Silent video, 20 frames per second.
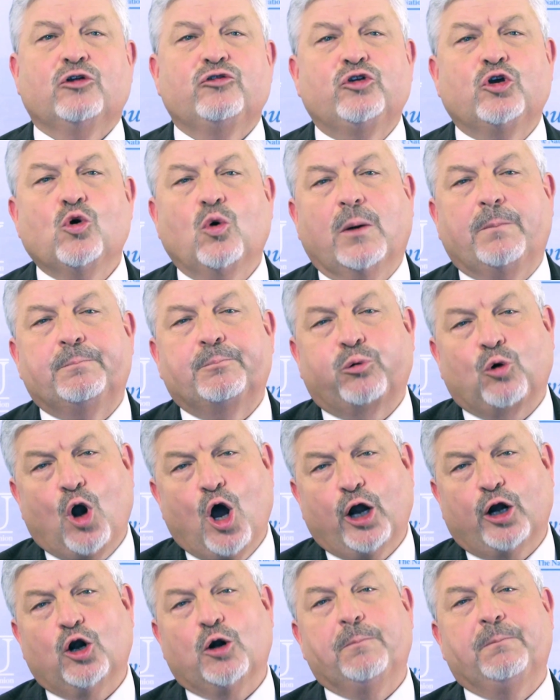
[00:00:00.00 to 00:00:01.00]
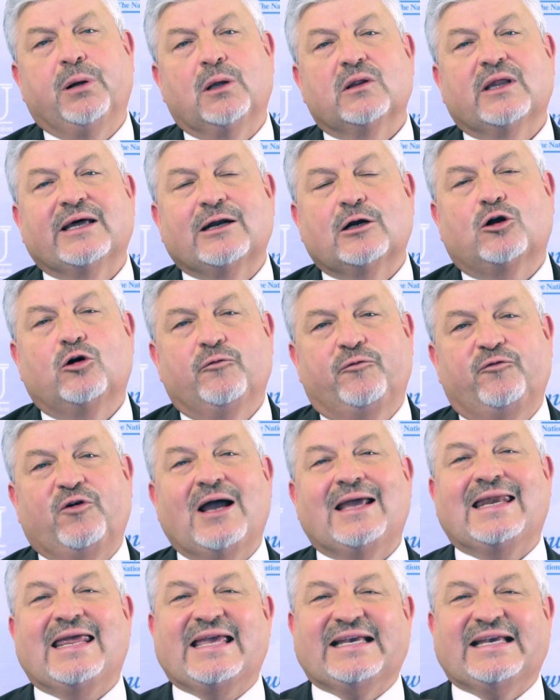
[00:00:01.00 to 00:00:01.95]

to a broader political fight